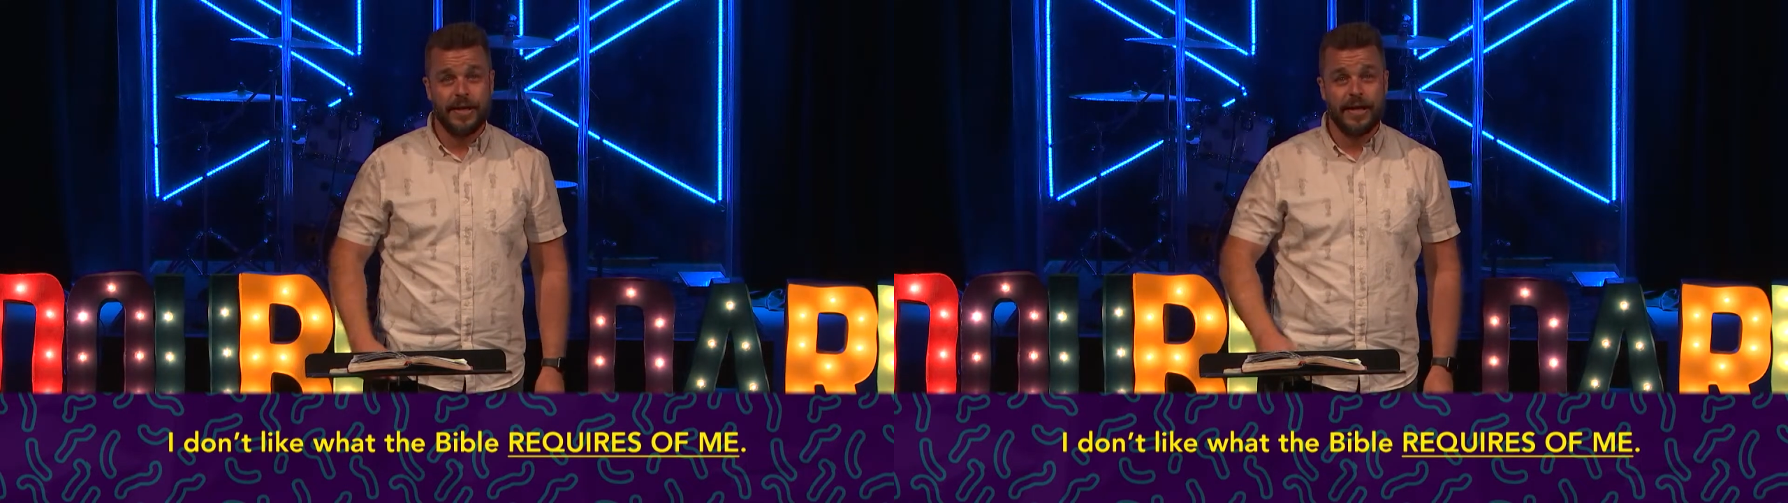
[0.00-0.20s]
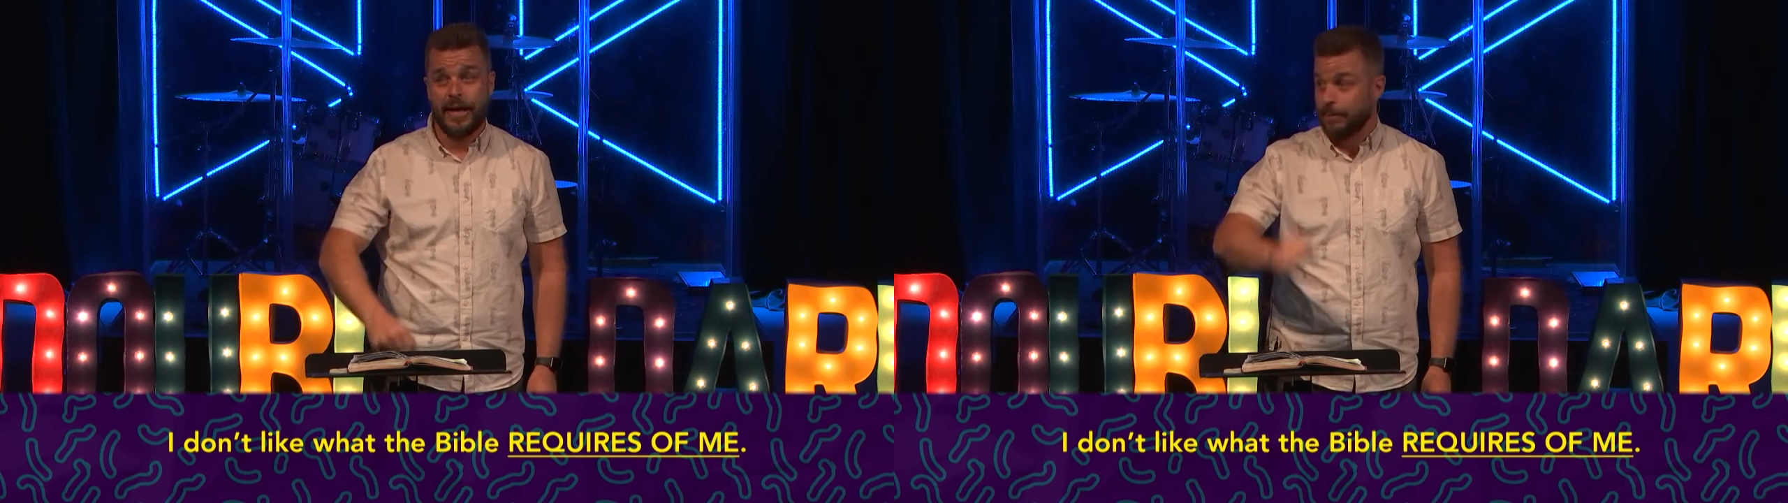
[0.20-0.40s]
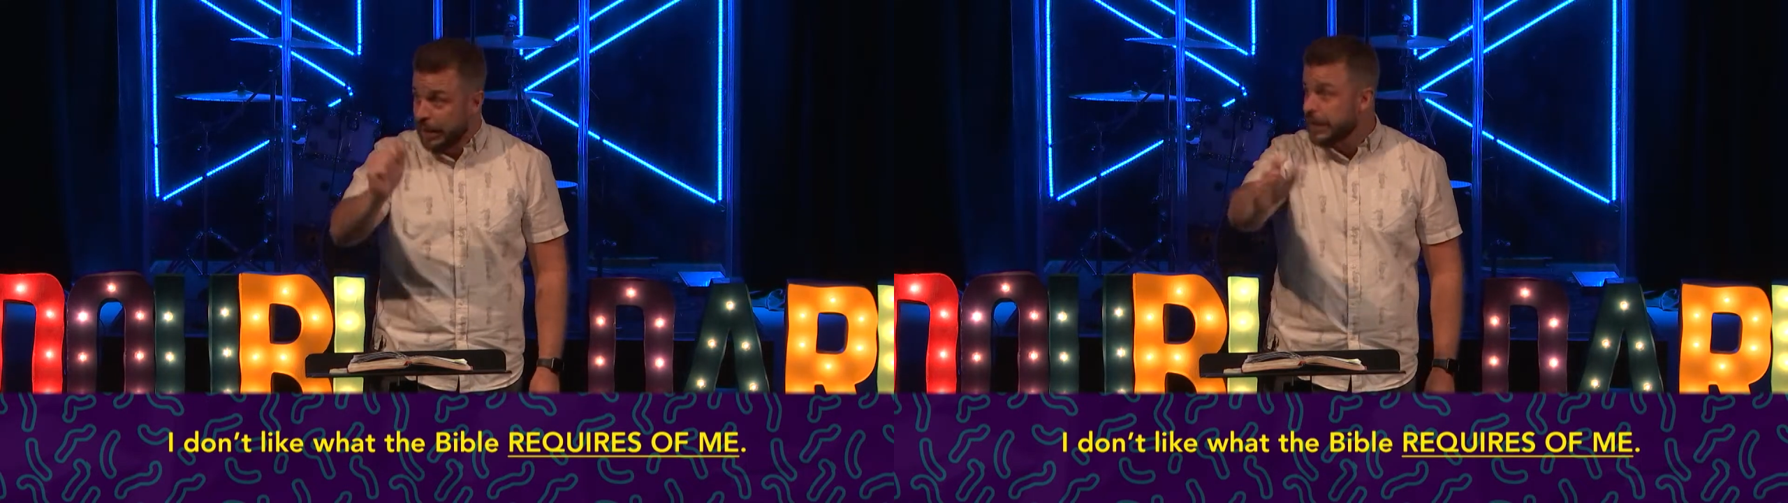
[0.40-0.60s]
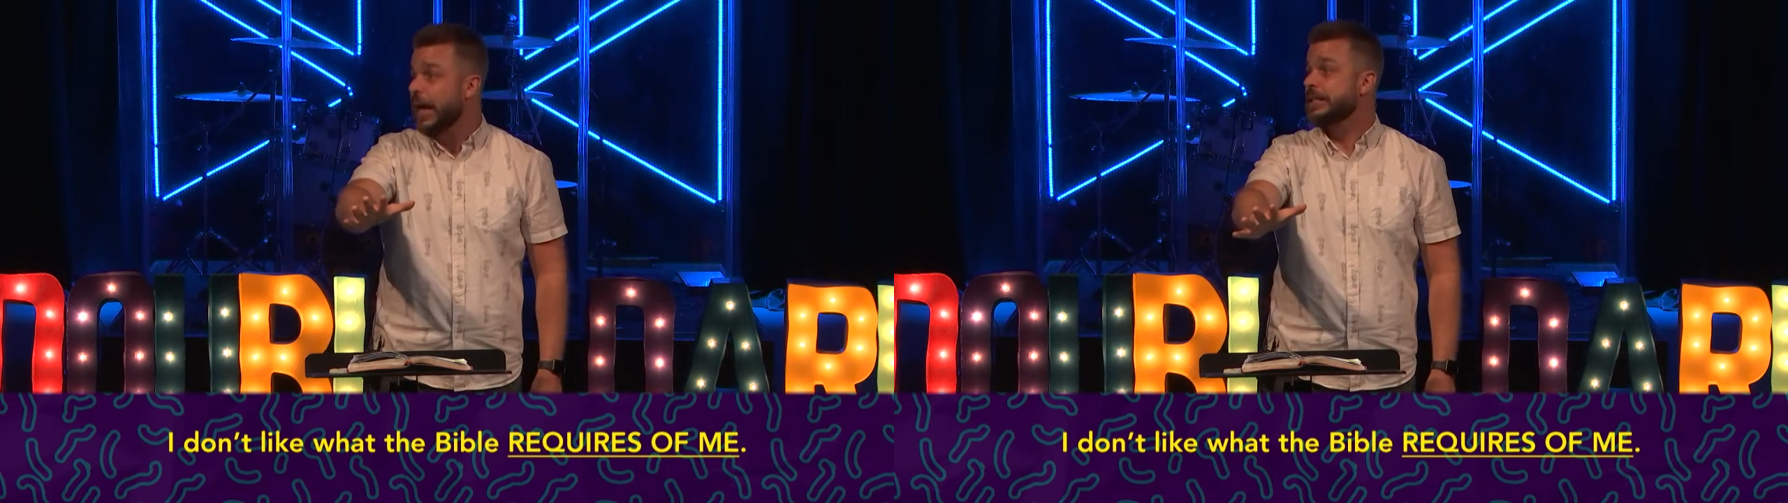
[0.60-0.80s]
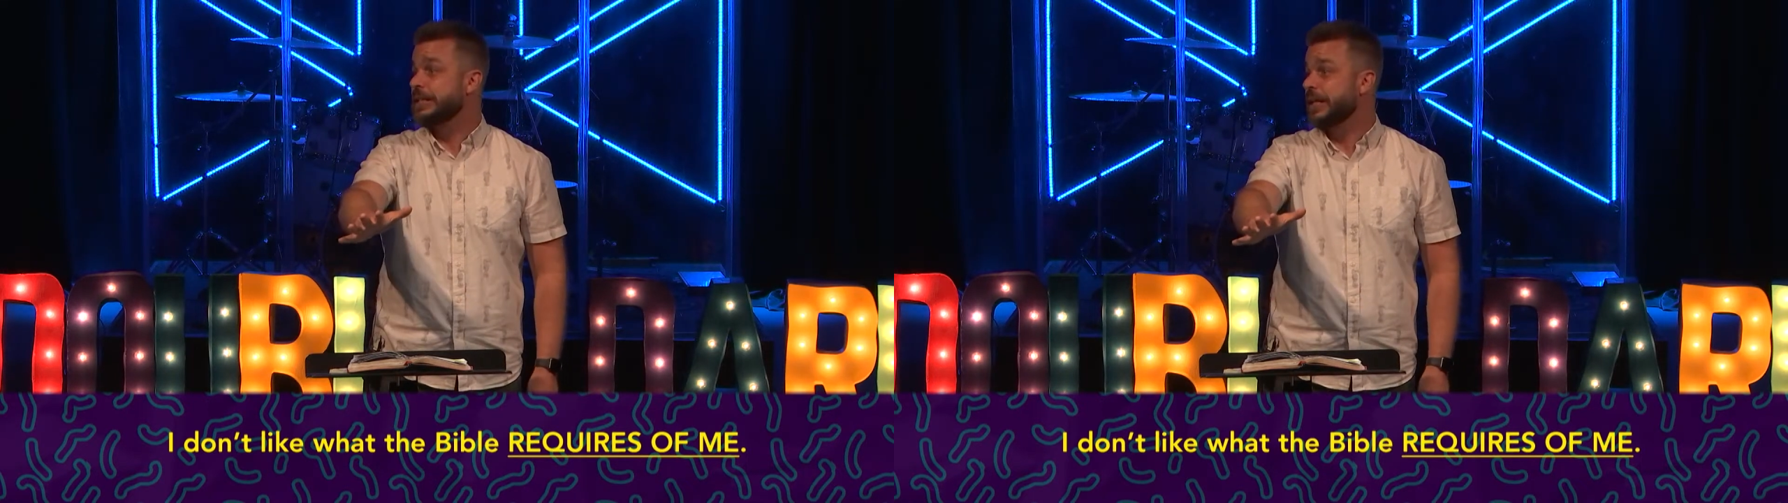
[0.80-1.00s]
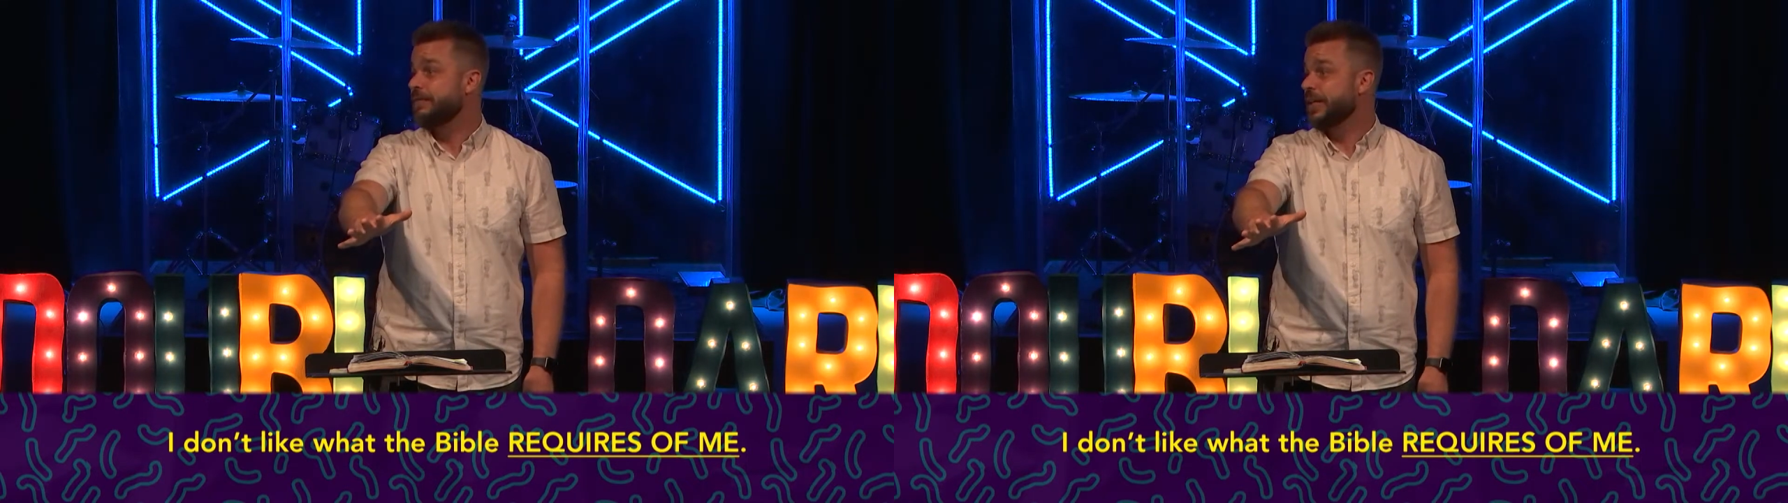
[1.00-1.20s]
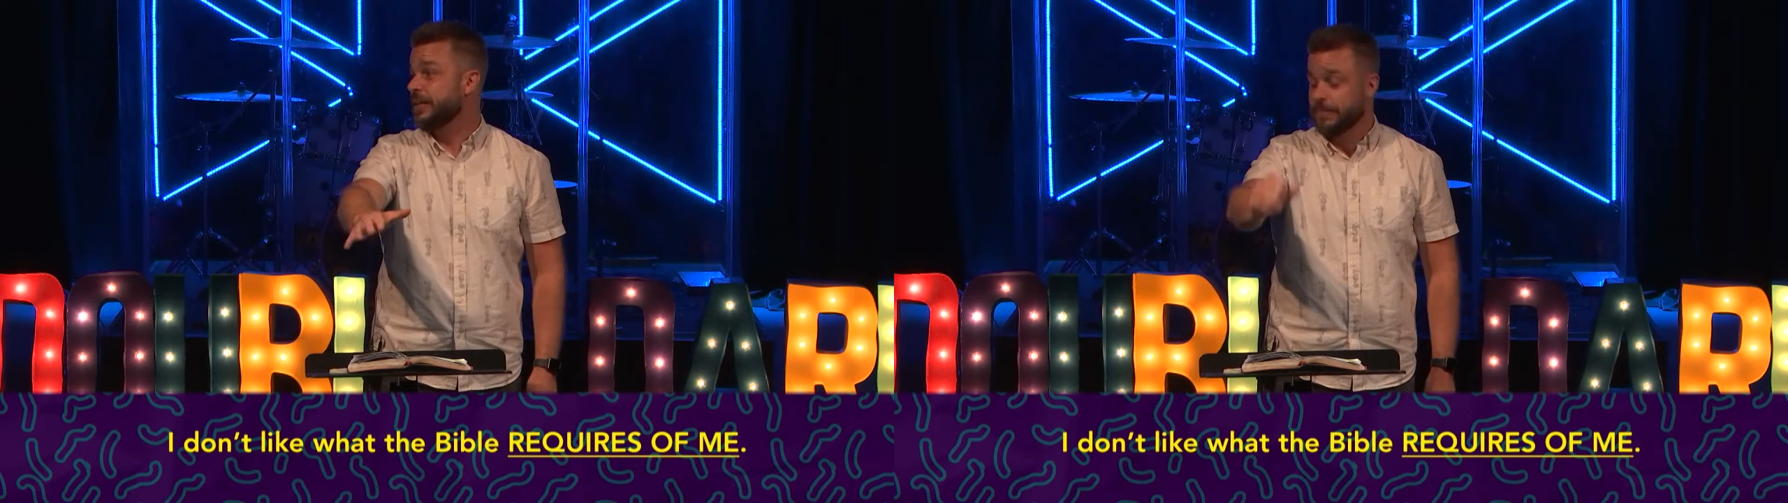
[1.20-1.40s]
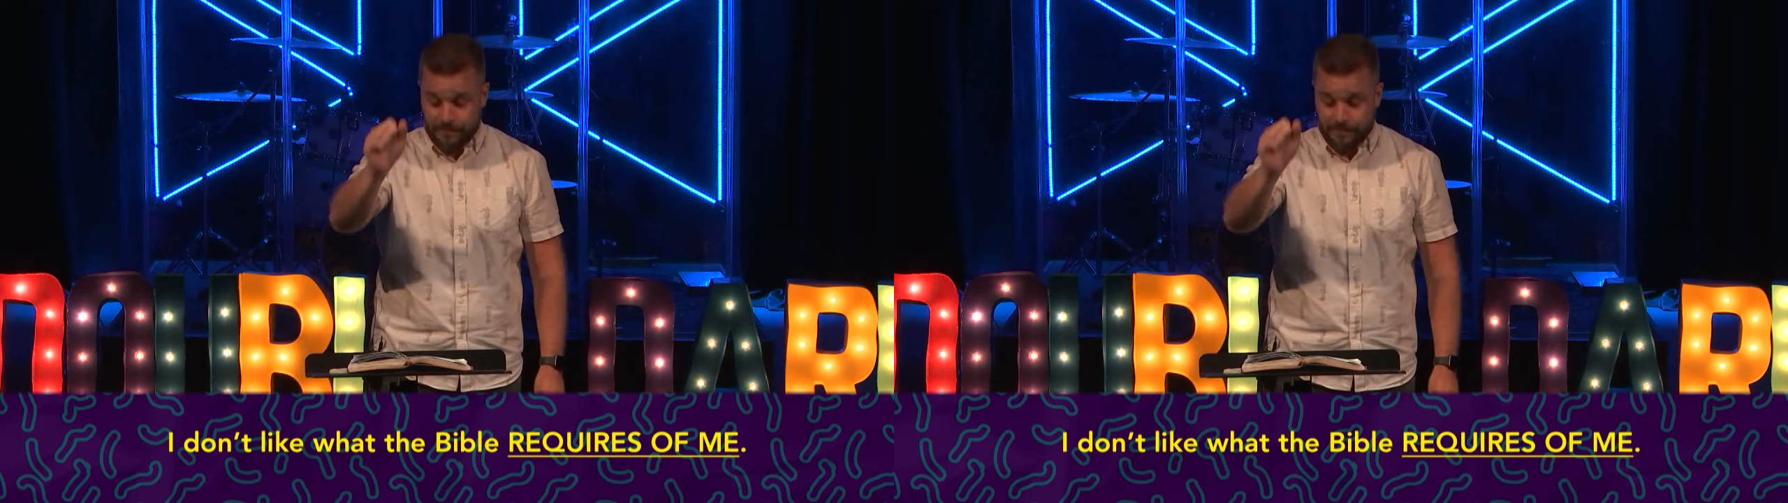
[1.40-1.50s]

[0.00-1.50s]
And I'm getting kind of sick of it.